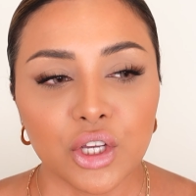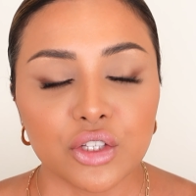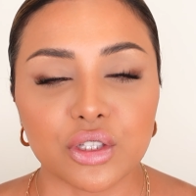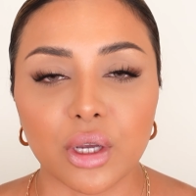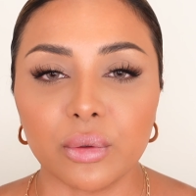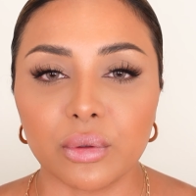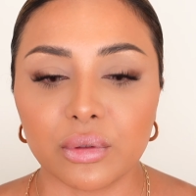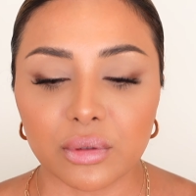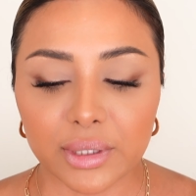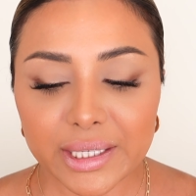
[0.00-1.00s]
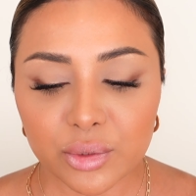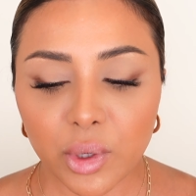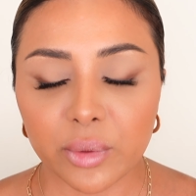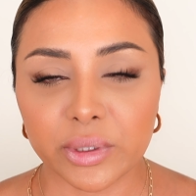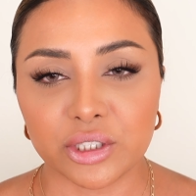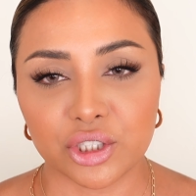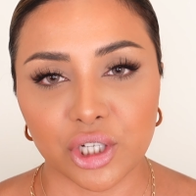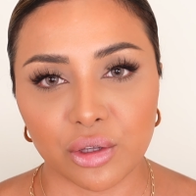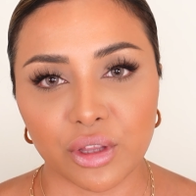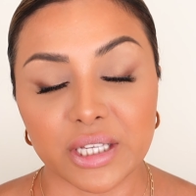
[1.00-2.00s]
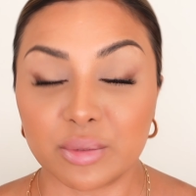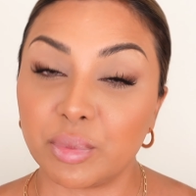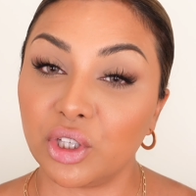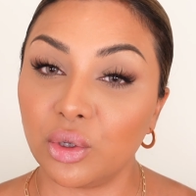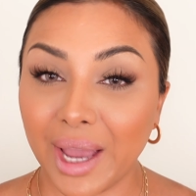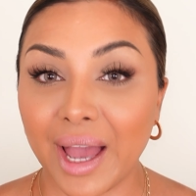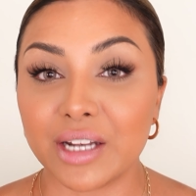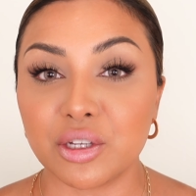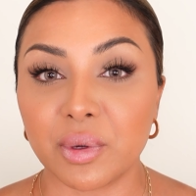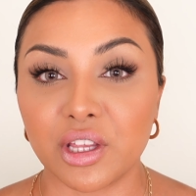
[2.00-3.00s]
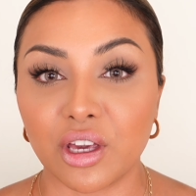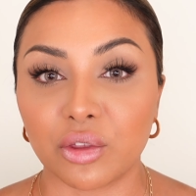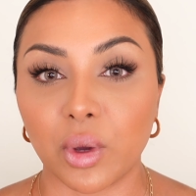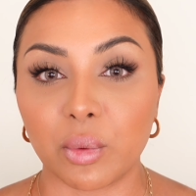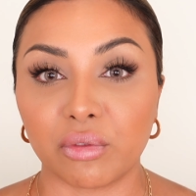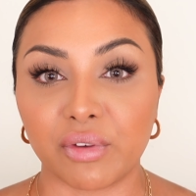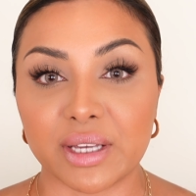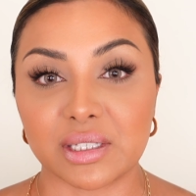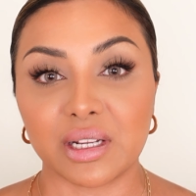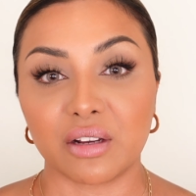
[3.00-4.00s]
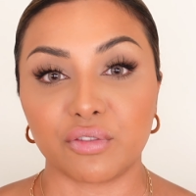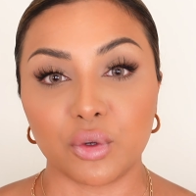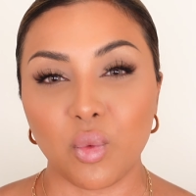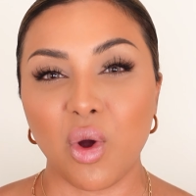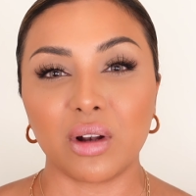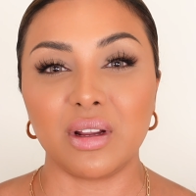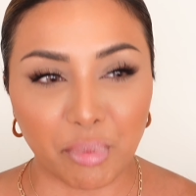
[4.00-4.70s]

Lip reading: So that's why I wanted to show you this, but you can do it the other way with Vaseline if you want.